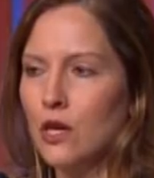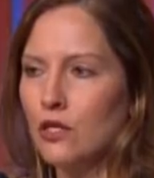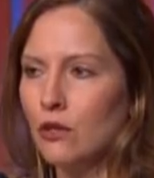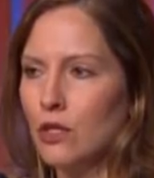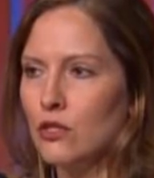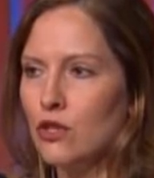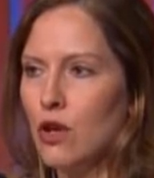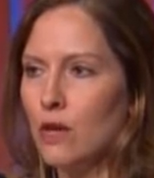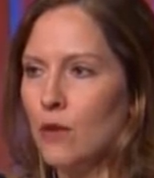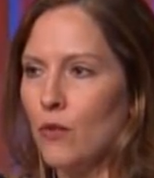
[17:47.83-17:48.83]
So let's
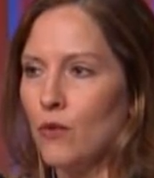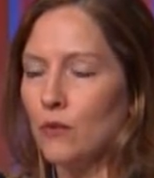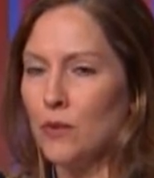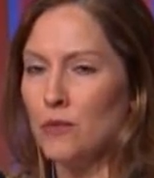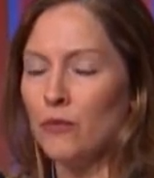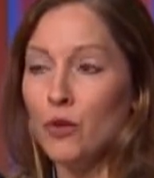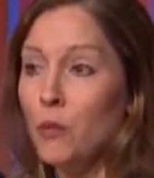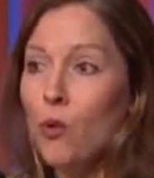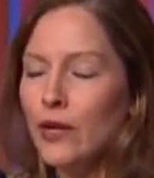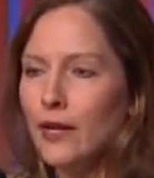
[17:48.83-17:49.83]
talk about what
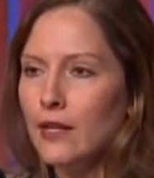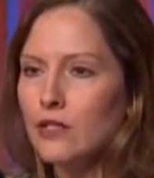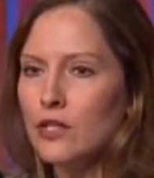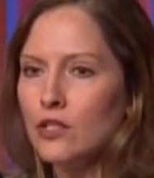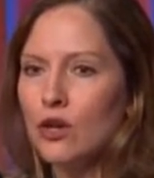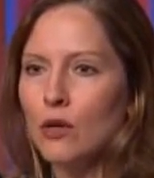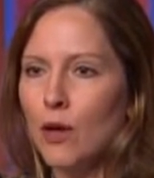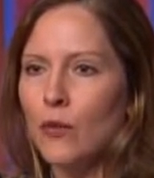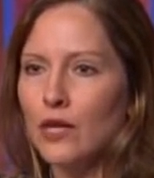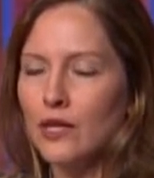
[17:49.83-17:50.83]
reporting is, let's talk
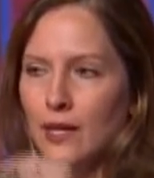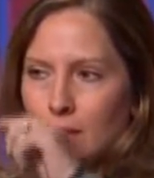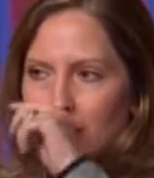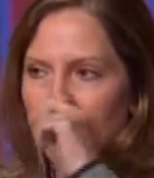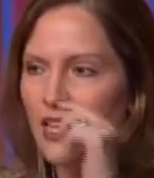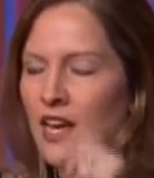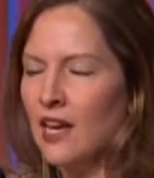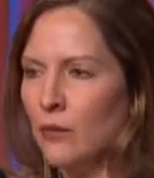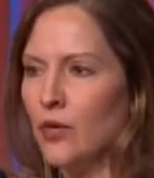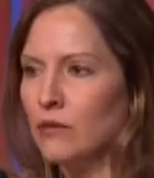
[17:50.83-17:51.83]
about what a claim is,
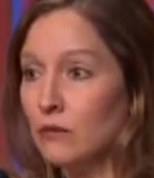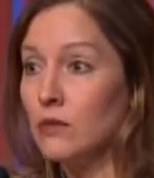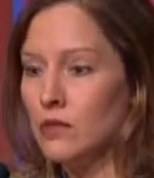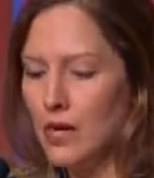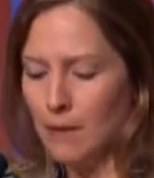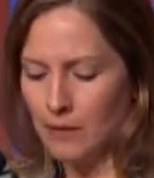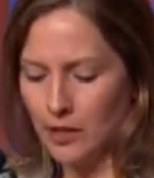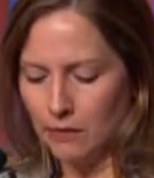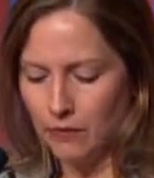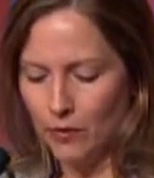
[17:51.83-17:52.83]
and what
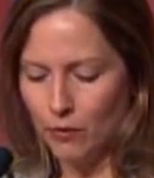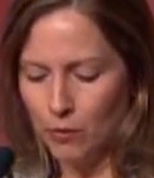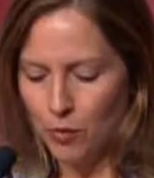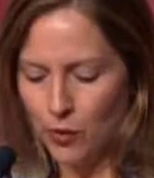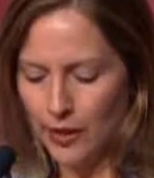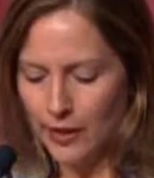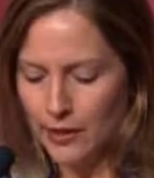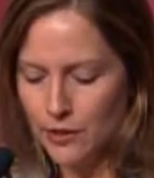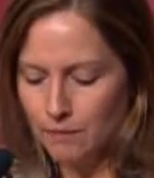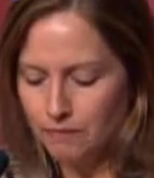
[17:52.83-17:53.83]
timely reporting is.